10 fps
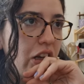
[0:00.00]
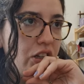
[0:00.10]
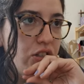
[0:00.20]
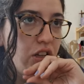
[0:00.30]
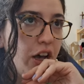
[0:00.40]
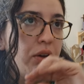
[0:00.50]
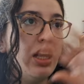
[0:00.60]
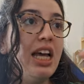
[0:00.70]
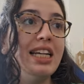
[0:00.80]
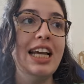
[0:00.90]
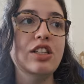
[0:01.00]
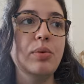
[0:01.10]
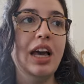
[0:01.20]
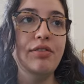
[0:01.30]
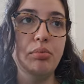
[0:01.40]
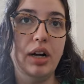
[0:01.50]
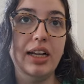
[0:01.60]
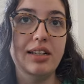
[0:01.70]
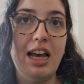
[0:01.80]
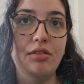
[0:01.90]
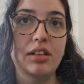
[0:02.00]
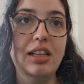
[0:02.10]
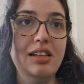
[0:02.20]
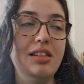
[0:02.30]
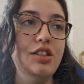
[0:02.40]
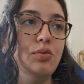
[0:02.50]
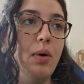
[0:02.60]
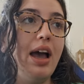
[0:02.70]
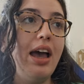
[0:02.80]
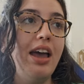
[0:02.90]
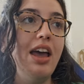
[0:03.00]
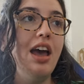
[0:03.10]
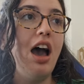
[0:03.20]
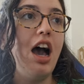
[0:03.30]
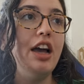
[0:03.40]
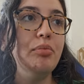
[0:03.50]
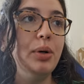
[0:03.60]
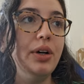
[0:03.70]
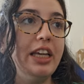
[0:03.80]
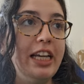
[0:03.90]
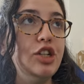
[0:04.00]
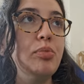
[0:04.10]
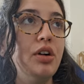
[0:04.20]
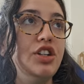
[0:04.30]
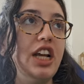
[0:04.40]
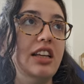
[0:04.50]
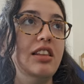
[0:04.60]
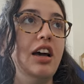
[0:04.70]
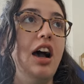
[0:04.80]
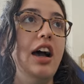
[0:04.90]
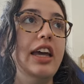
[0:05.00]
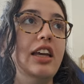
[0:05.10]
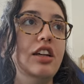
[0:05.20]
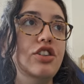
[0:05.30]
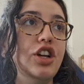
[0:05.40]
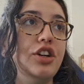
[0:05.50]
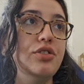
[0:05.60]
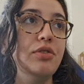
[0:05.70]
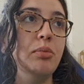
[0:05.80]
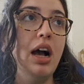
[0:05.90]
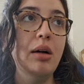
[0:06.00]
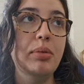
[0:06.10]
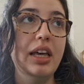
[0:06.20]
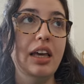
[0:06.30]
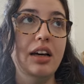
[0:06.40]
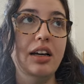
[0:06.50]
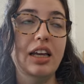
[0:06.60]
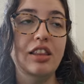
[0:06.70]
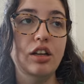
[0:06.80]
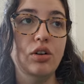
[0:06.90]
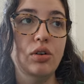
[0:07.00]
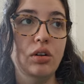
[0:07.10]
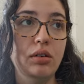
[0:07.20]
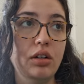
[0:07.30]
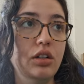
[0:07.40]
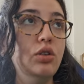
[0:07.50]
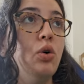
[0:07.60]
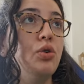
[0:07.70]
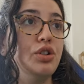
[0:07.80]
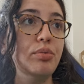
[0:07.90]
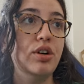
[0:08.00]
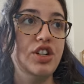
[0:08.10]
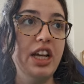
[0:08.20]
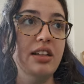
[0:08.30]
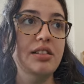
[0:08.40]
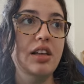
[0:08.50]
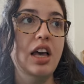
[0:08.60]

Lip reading: So next we have the breakdown. This is where I put each project that I chose from up here in the quarter projects.